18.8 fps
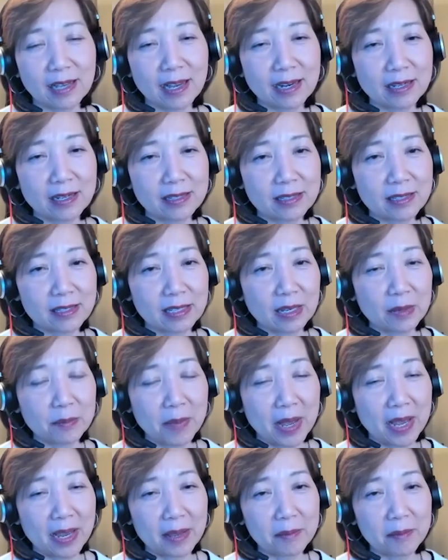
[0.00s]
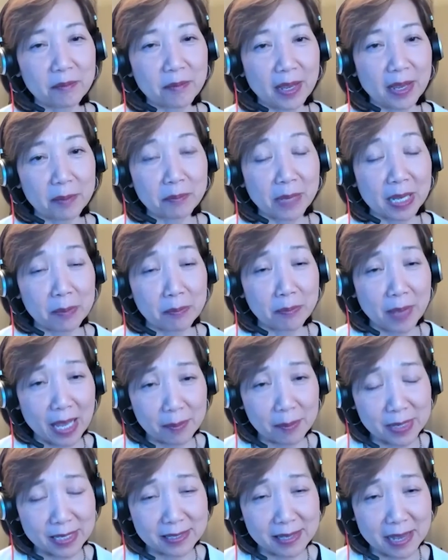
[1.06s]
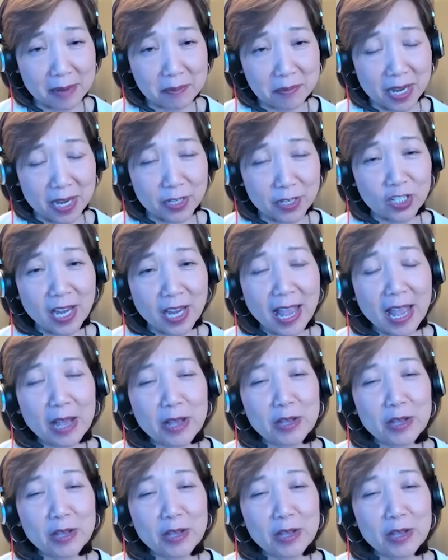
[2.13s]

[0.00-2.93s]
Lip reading: I didn't see my babies that much.